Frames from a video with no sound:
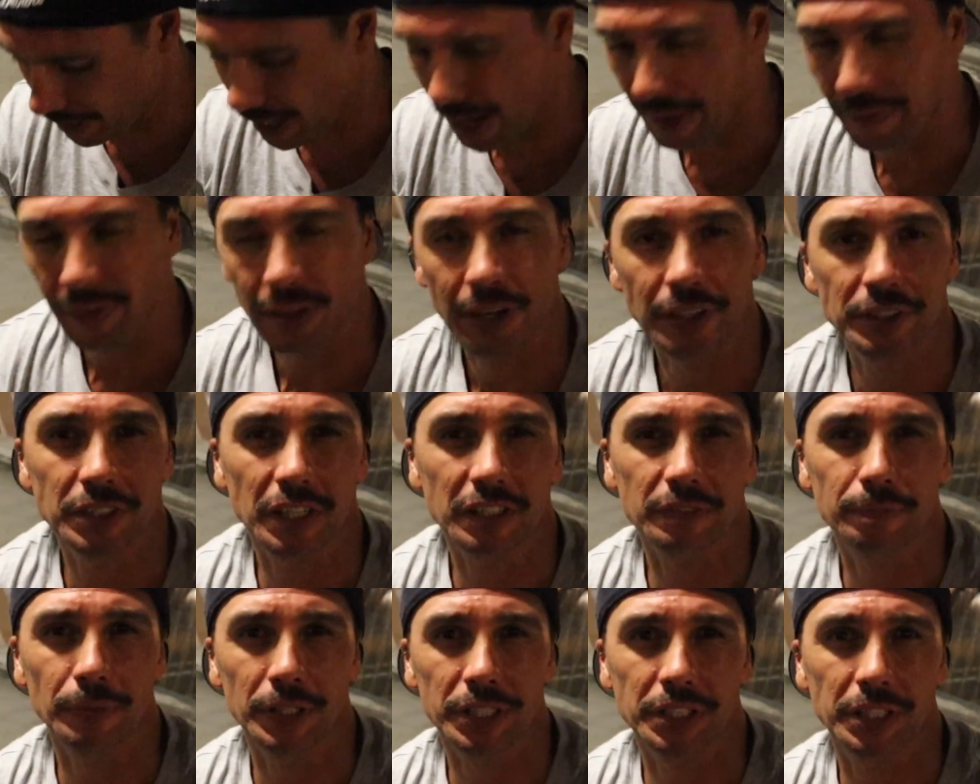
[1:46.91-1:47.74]
And then
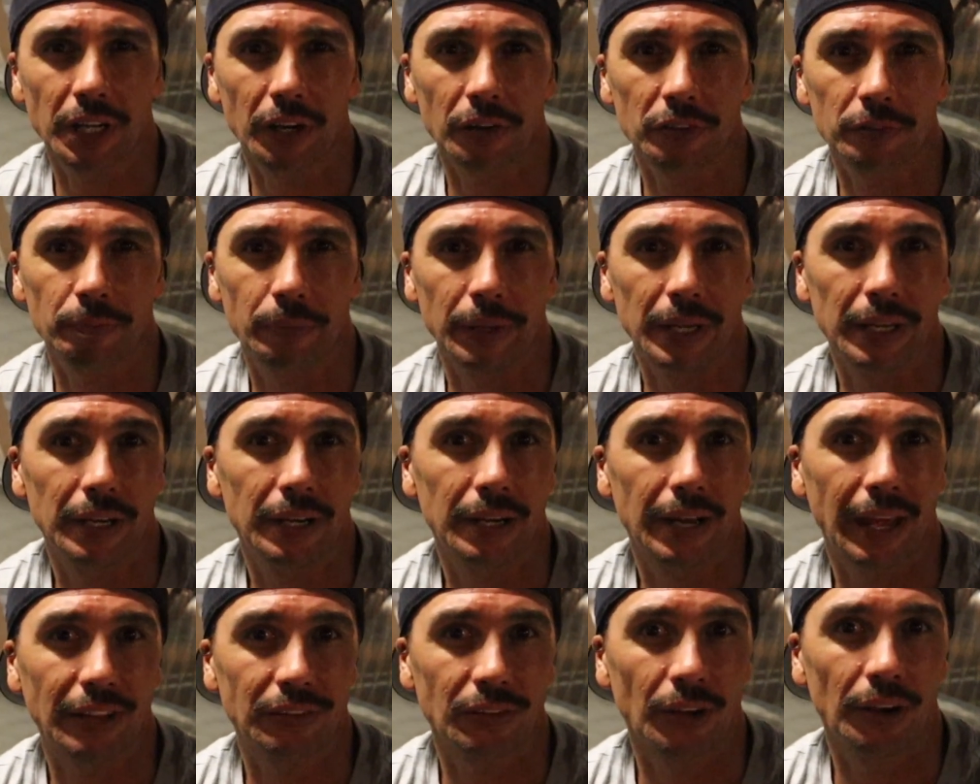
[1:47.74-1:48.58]
adjust my shutter speed
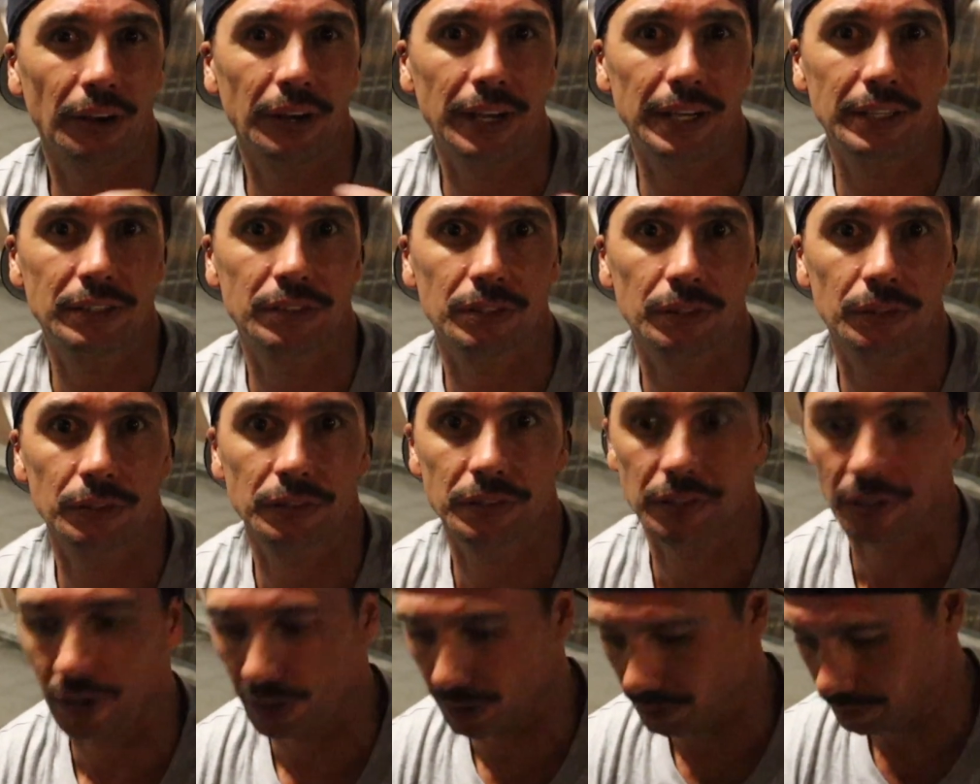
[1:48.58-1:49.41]
as I need to.
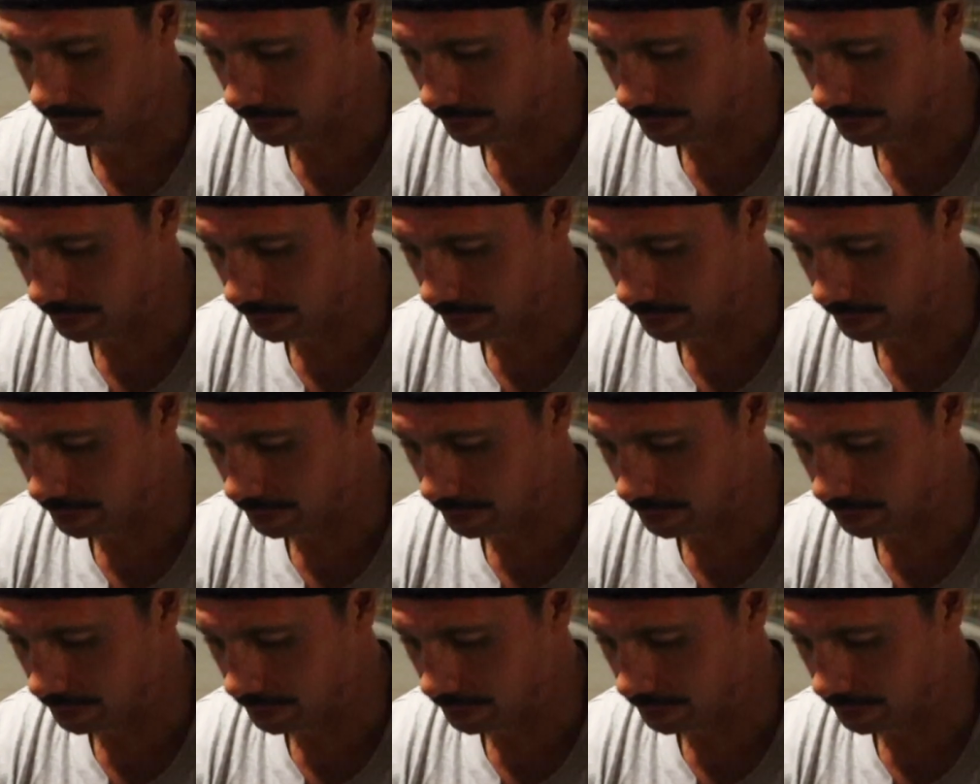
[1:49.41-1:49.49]
So